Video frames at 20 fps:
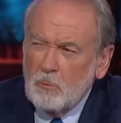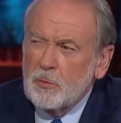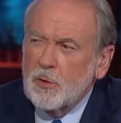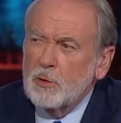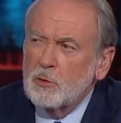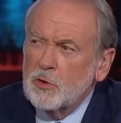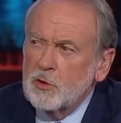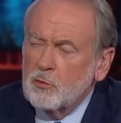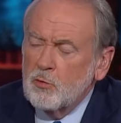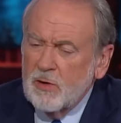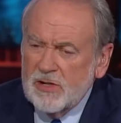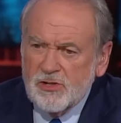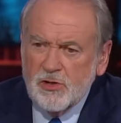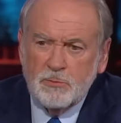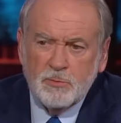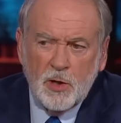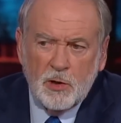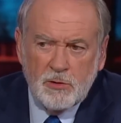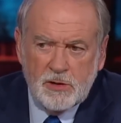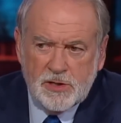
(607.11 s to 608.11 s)
The
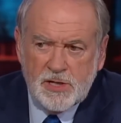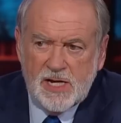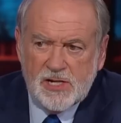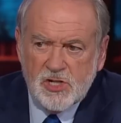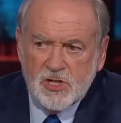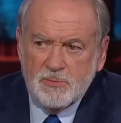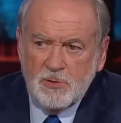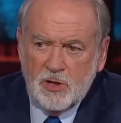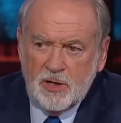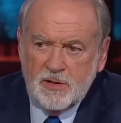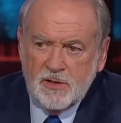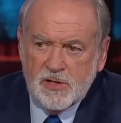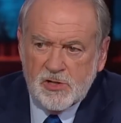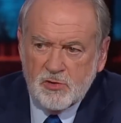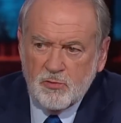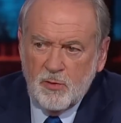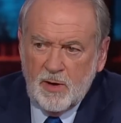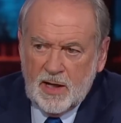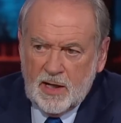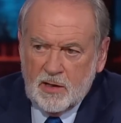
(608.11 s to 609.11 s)
whistleblower testimony
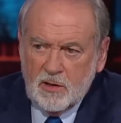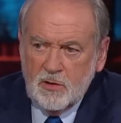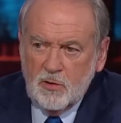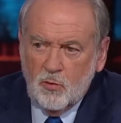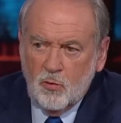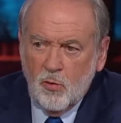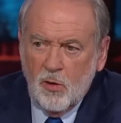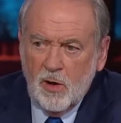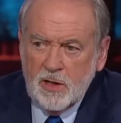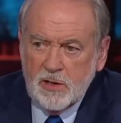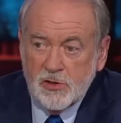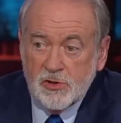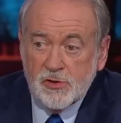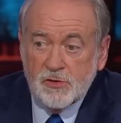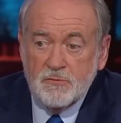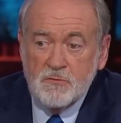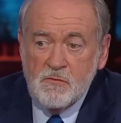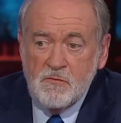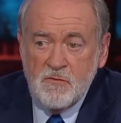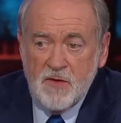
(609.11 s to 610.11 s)
this week
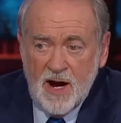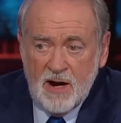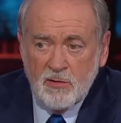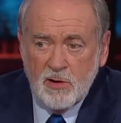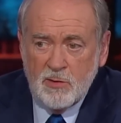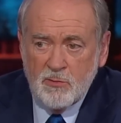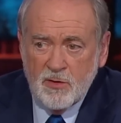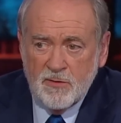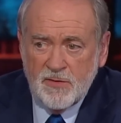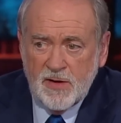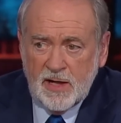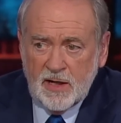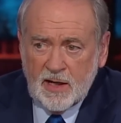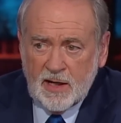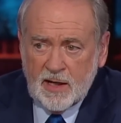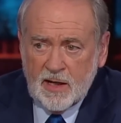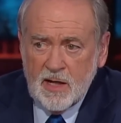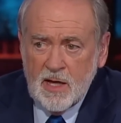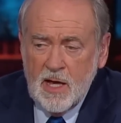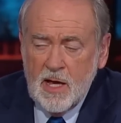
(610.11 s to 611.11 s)
was very revealing.